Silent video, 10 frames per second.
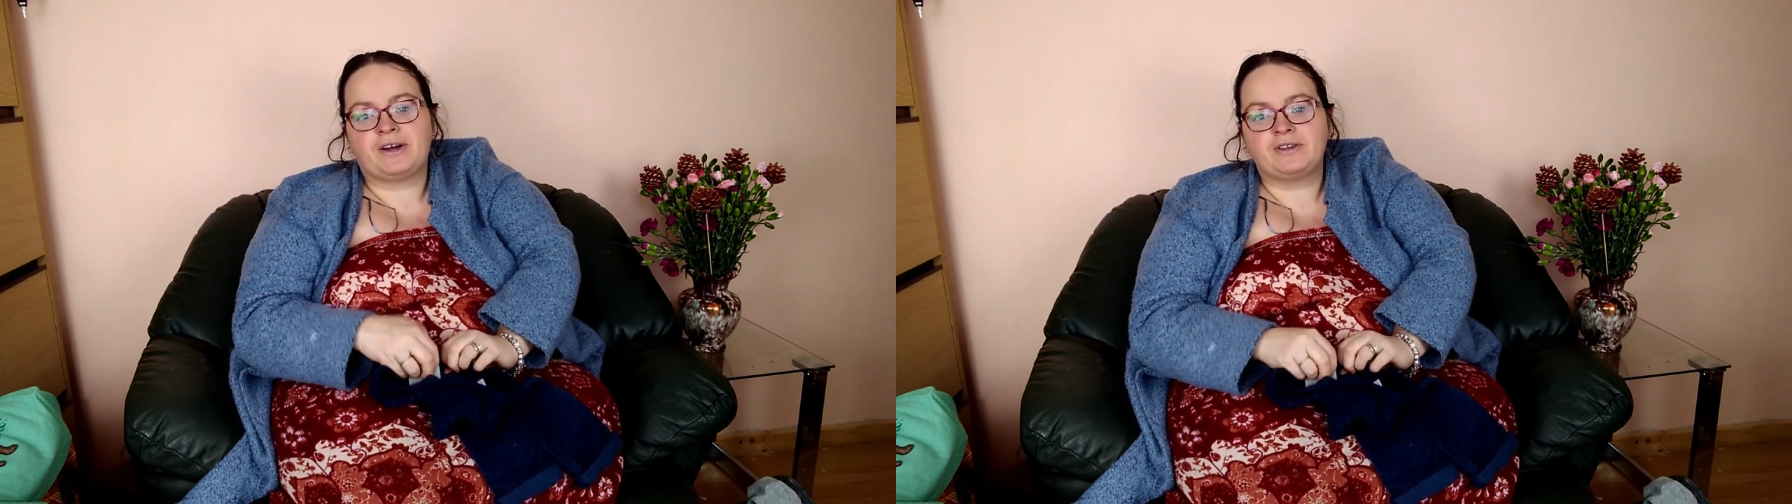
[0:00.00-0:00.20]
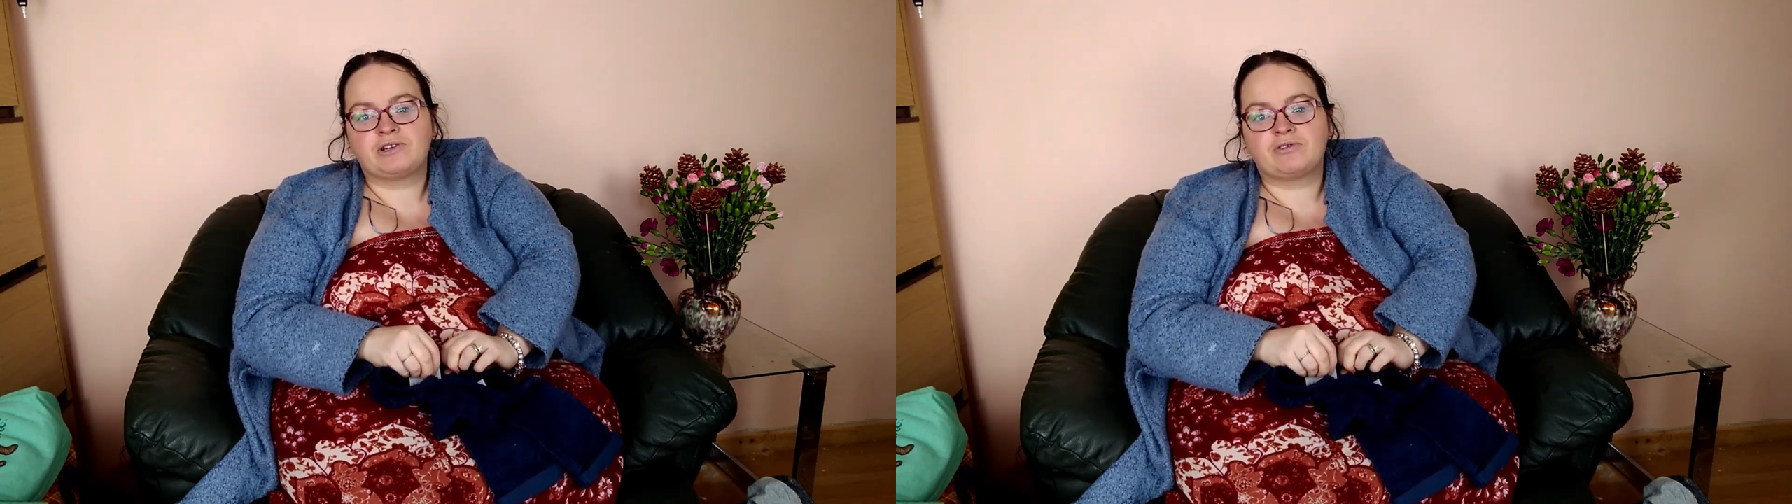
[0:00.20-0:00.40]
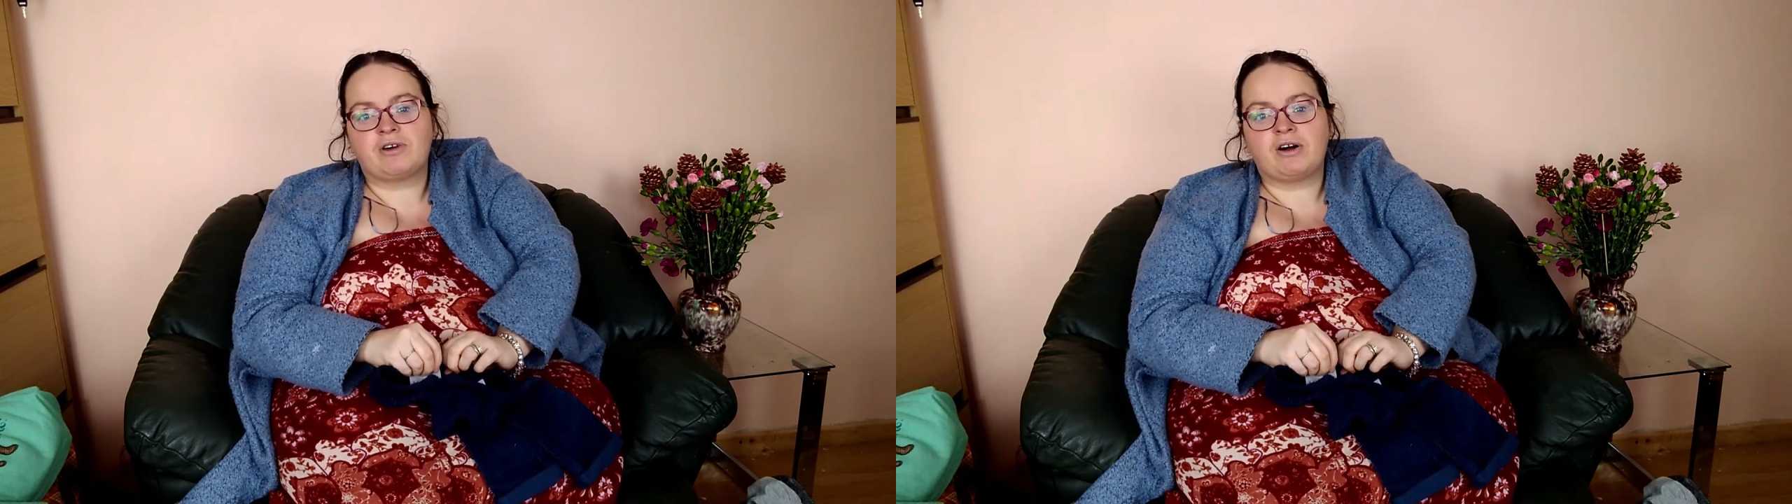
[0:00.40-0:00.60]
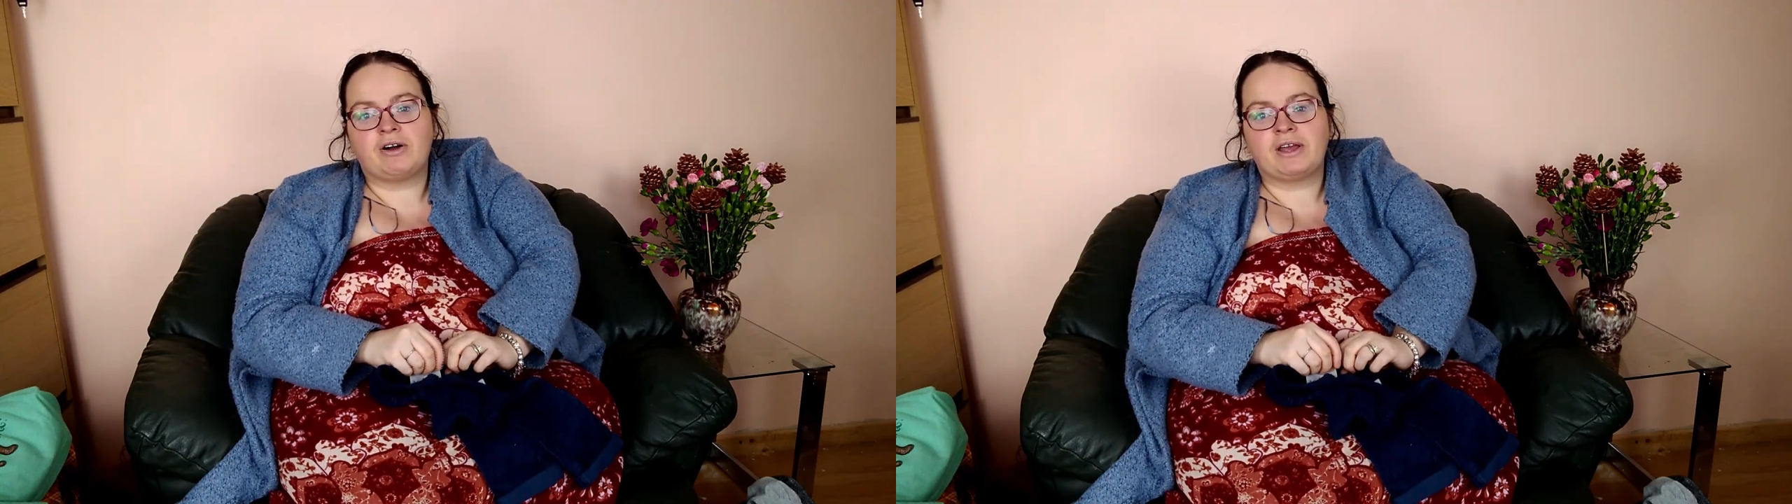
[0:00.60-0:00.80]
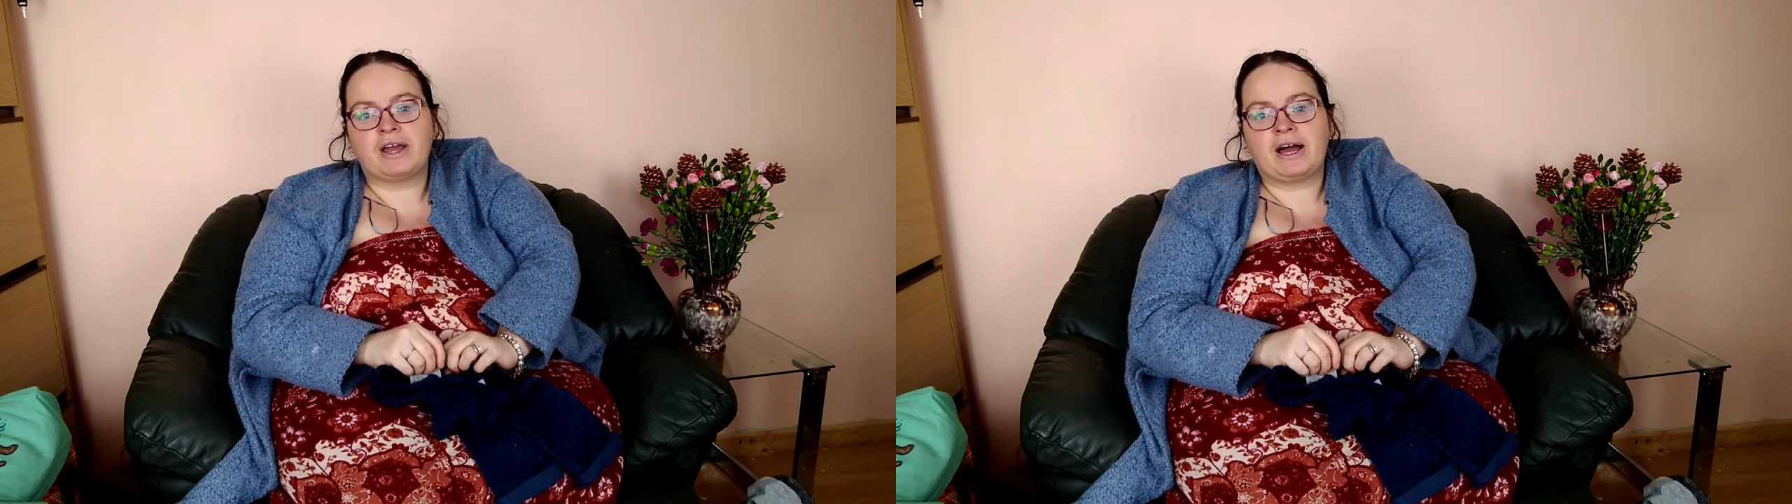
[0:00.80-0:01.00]
I
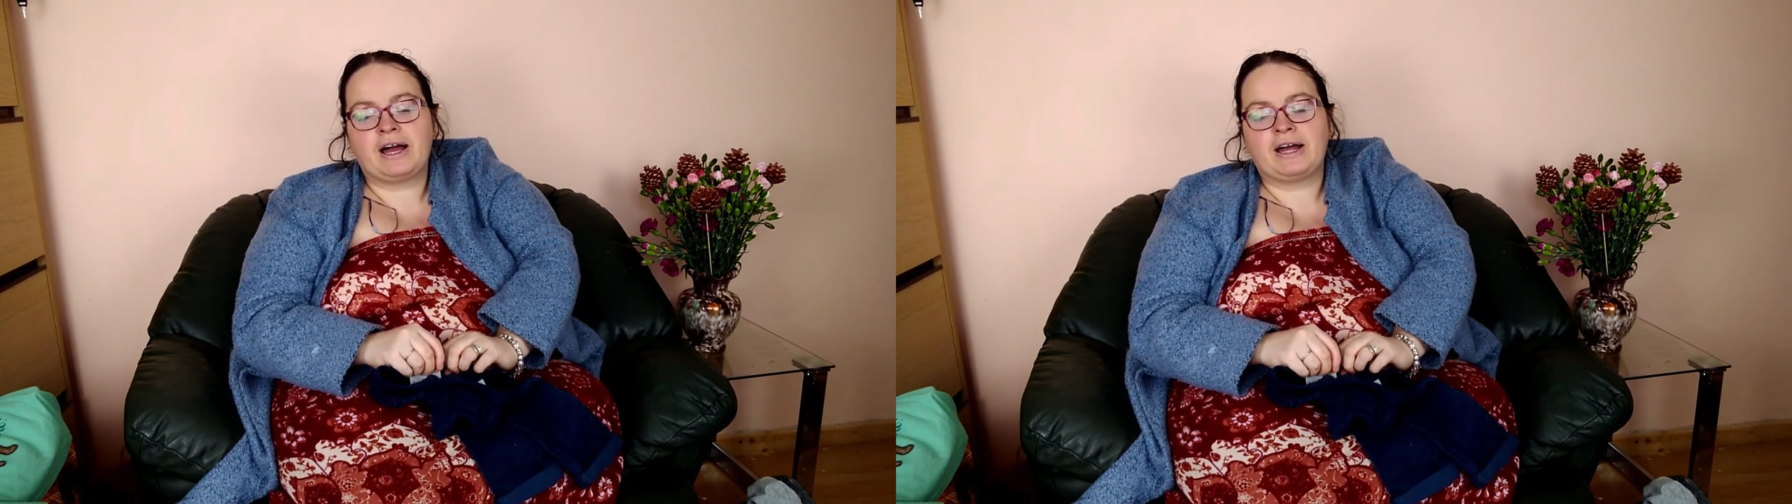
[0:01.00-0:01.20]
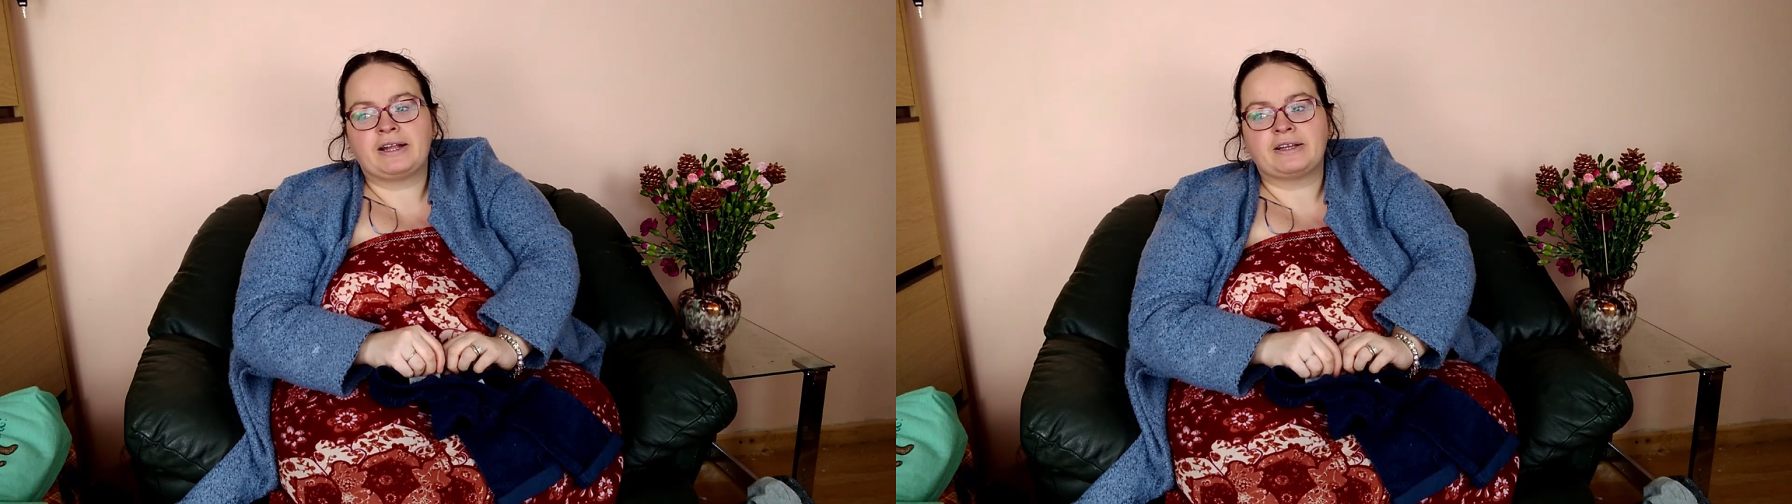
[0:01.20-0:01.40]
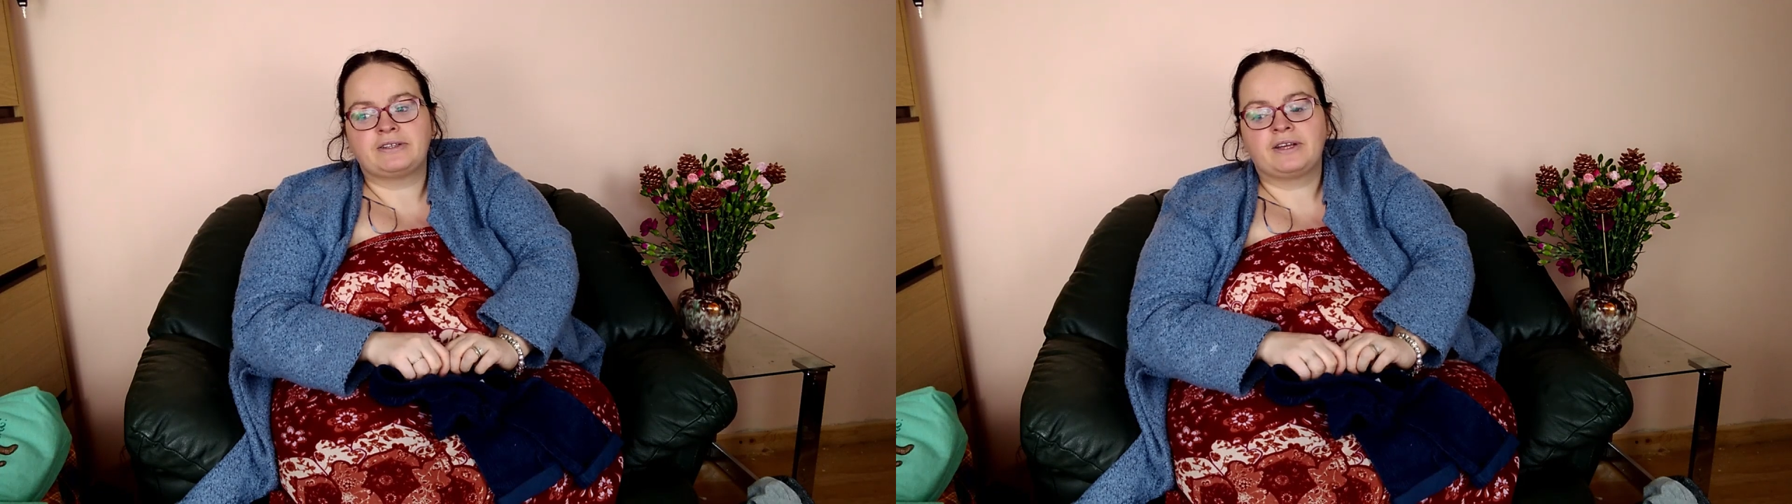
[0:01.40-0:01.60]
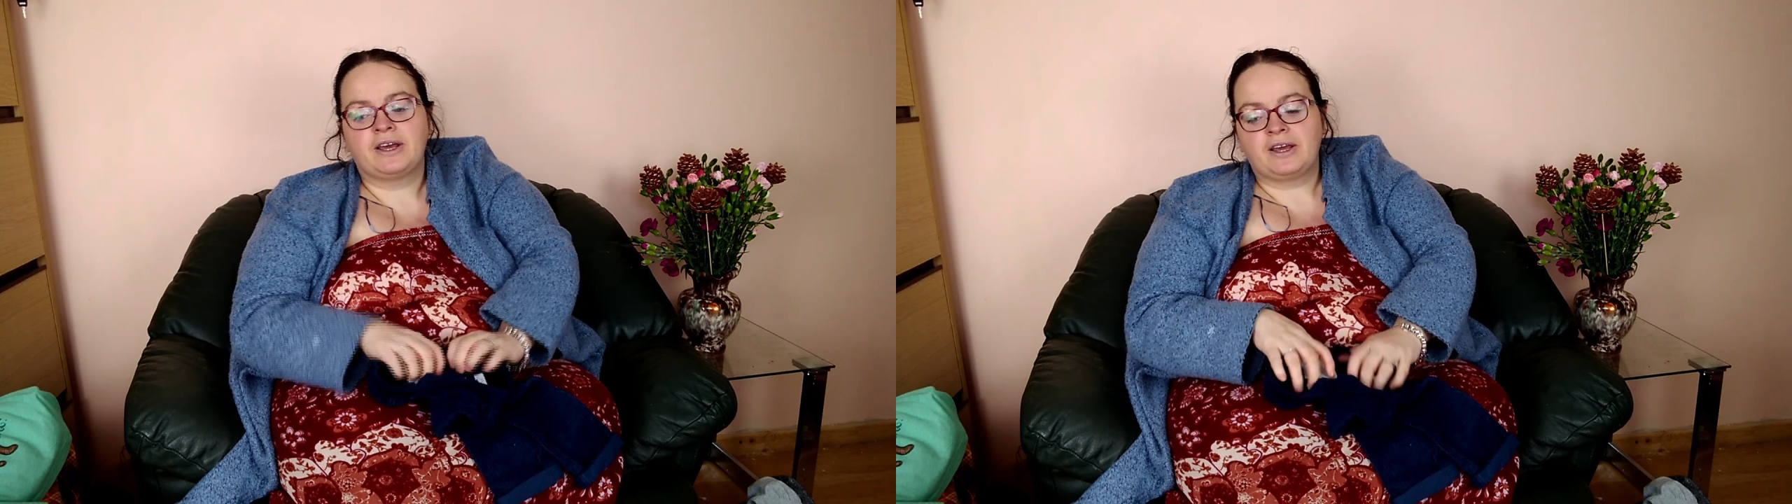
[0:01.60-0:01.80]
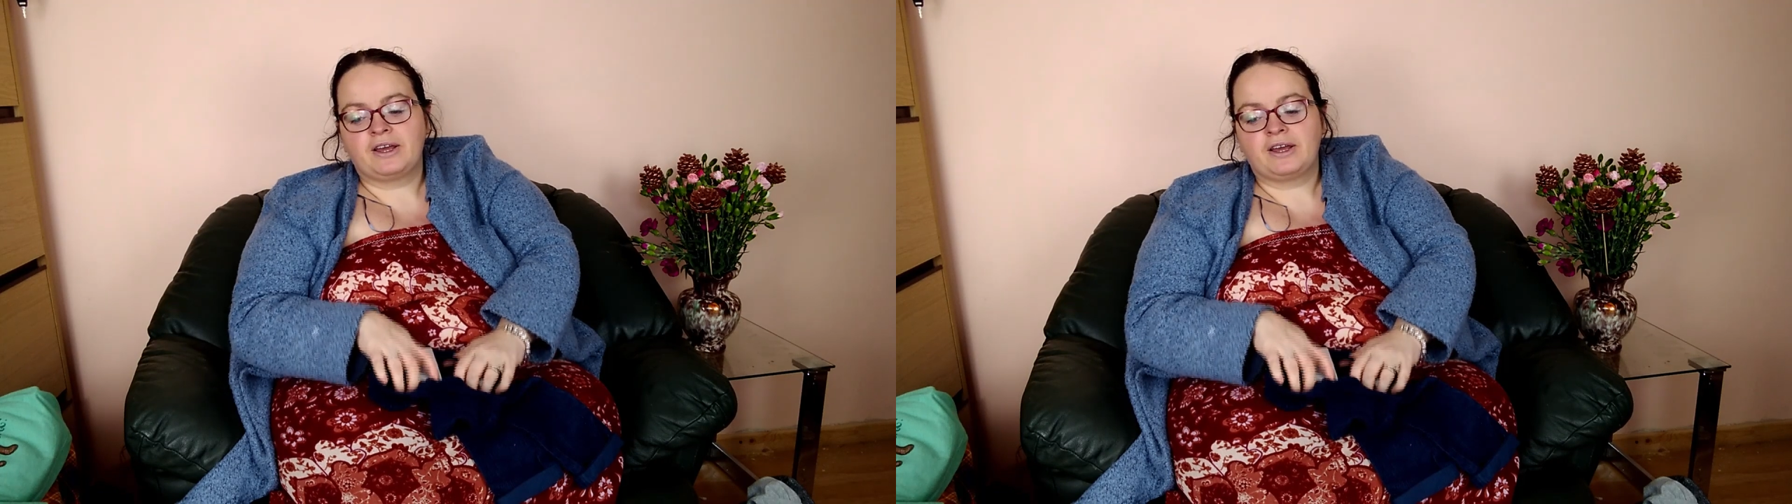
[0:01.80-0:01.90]
try and